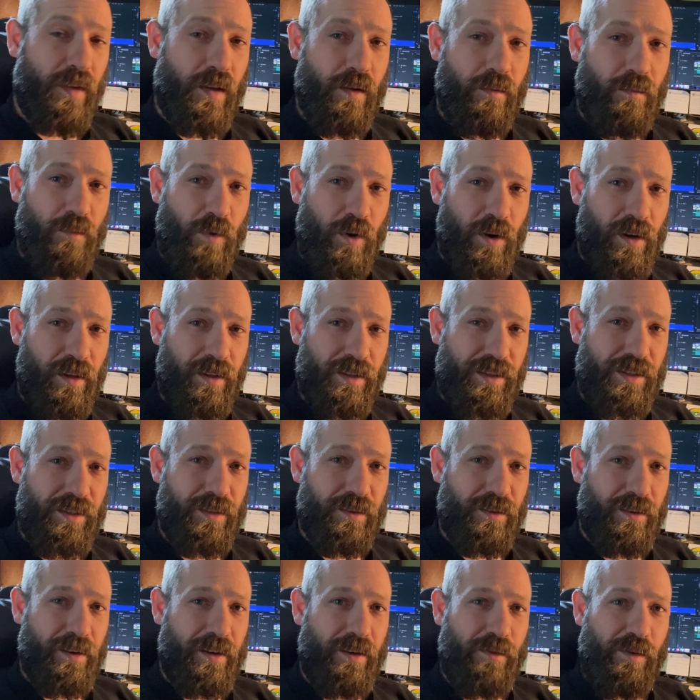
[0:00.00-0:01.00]
moral of the
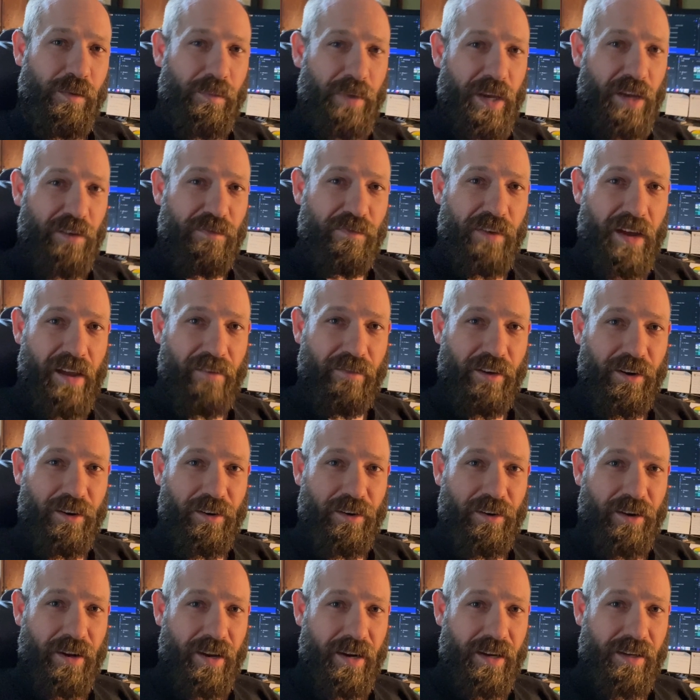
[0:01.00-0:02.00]
story, we made
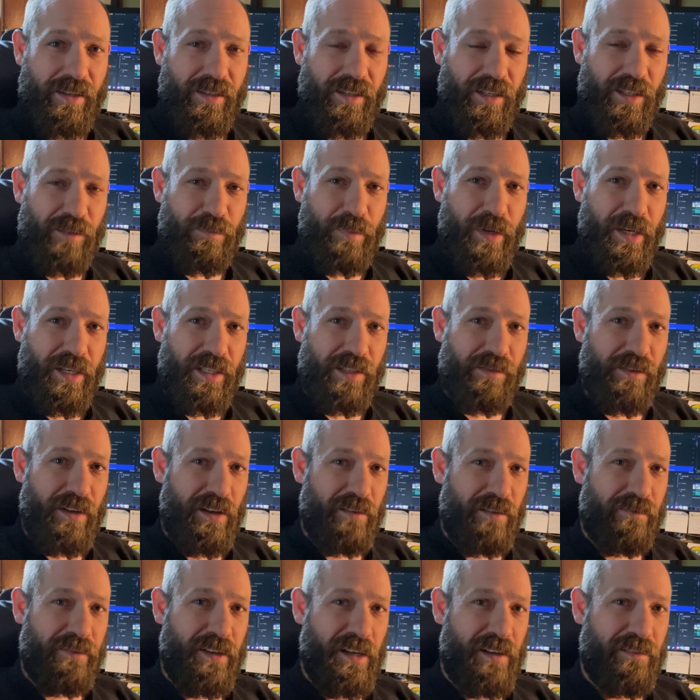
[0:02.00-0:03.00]
586 bales of
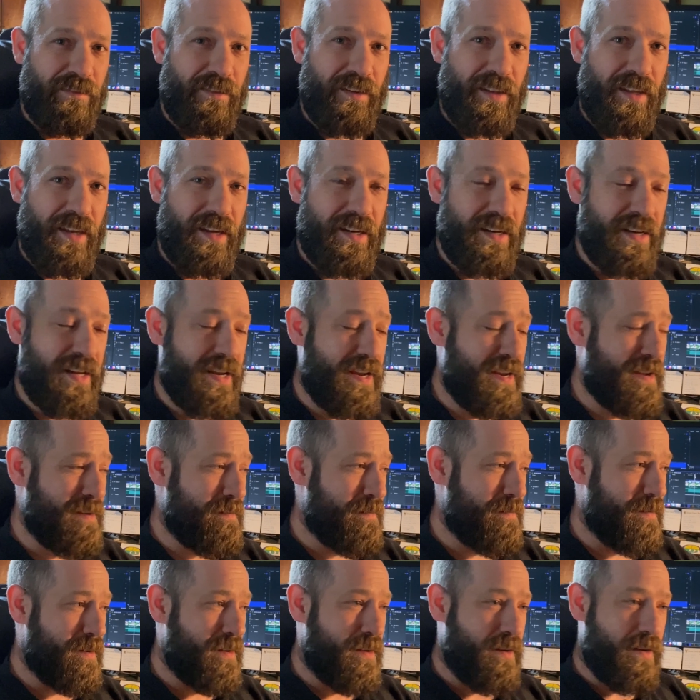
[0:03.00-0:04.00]
alfalfa that day,
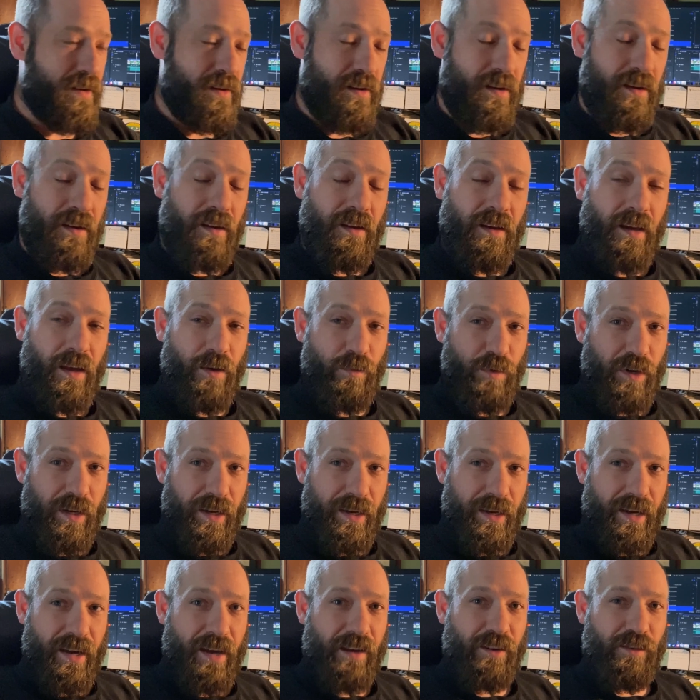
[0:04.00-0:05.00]
and when I
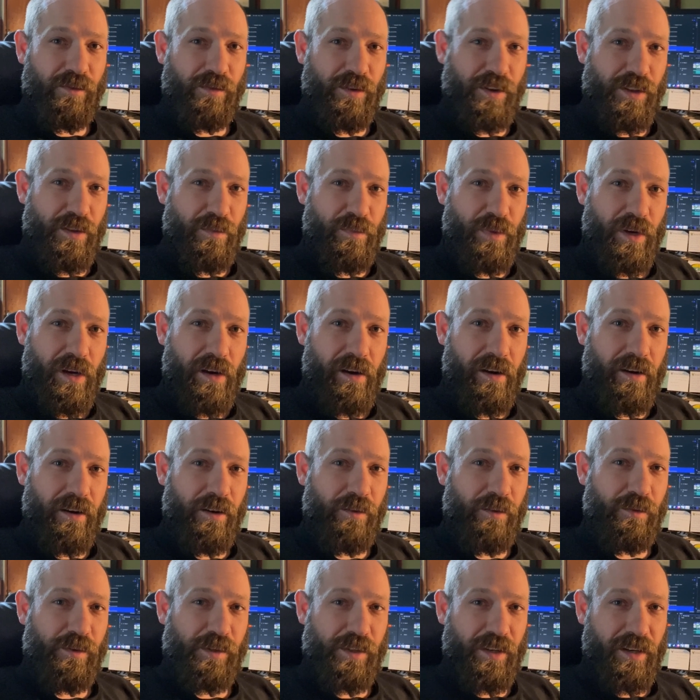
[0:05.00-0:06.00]
got over to the barn
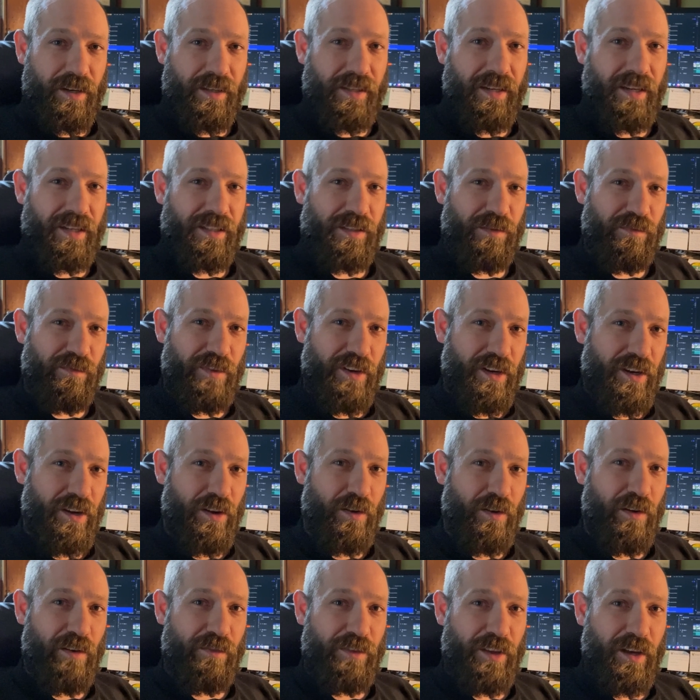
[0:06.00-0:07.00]
and was going to take some
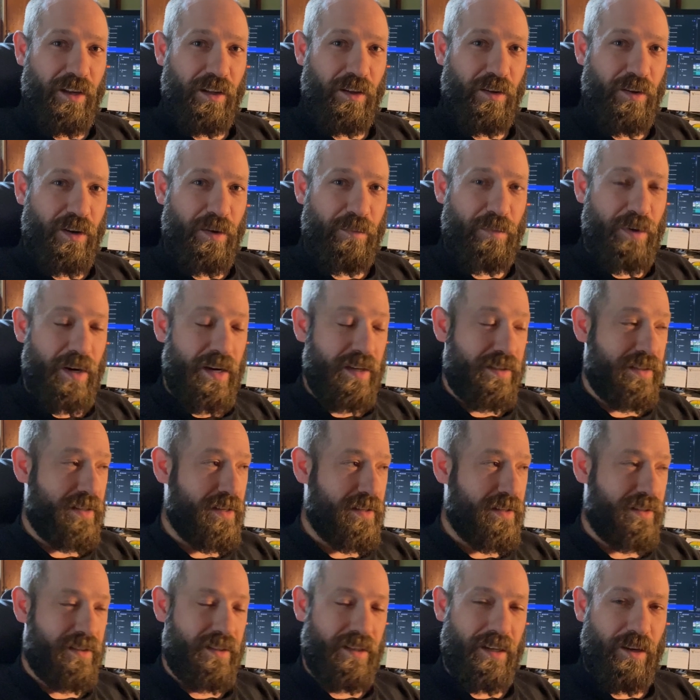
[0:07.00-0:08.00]
video of the unloading
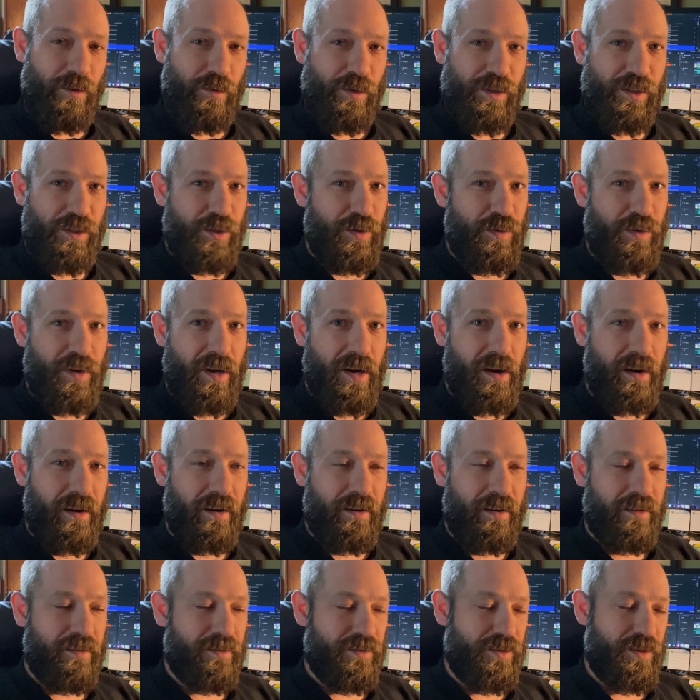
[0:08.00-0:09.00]
process, it was too dark.
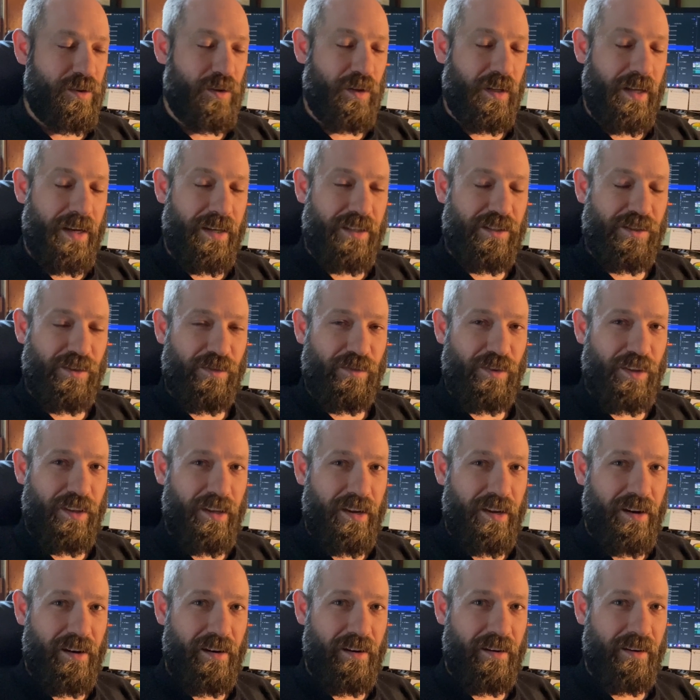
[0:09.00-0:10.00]
There's no lights over
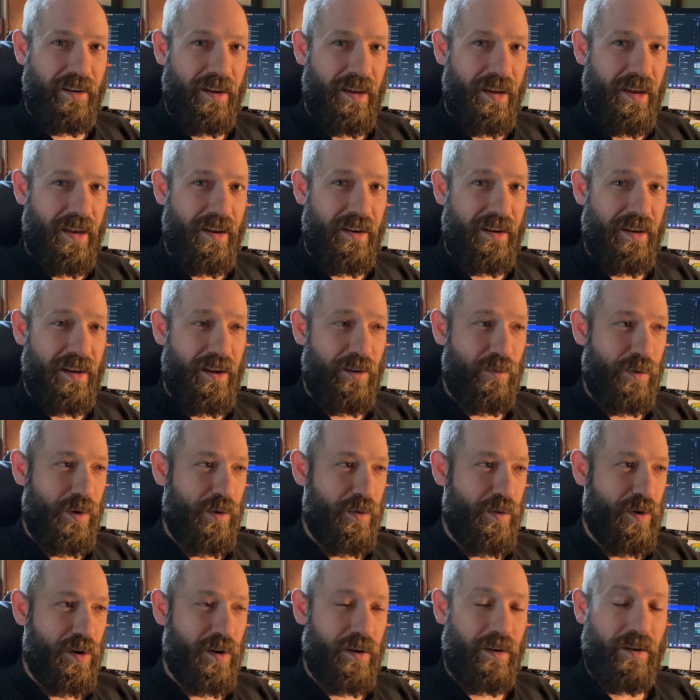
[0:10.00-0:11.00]
there, and we
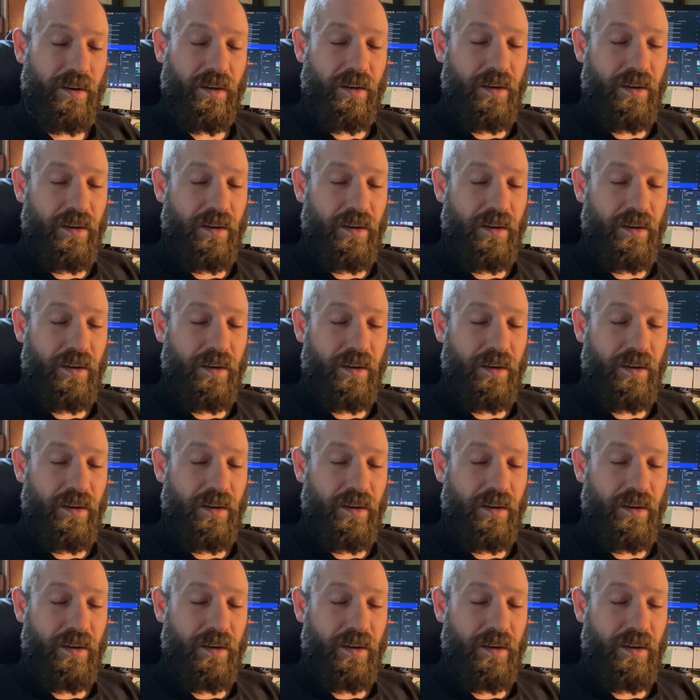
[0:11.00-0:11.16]
were